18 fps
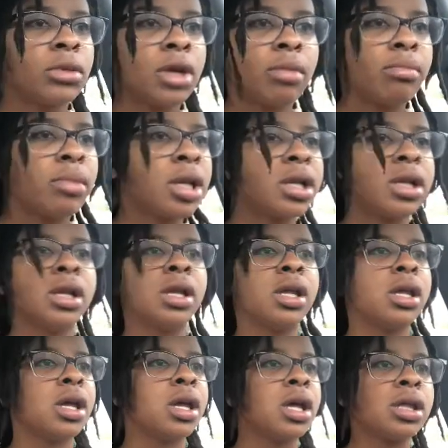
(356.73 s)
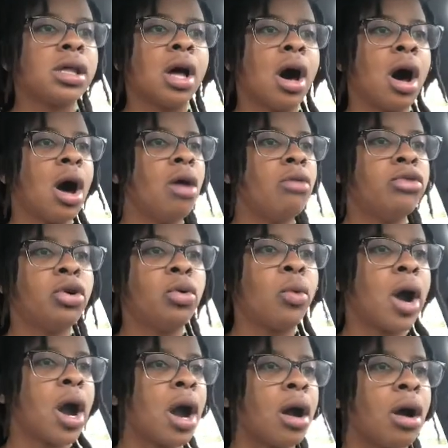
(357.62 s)
it's a whole new
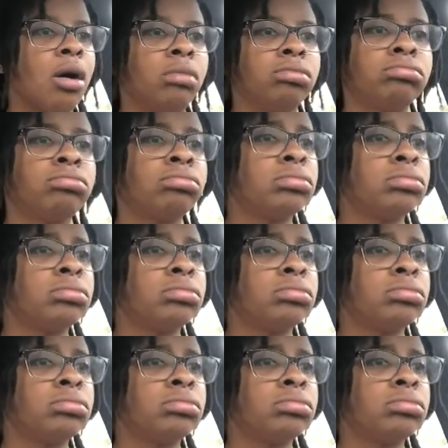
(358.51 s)
world.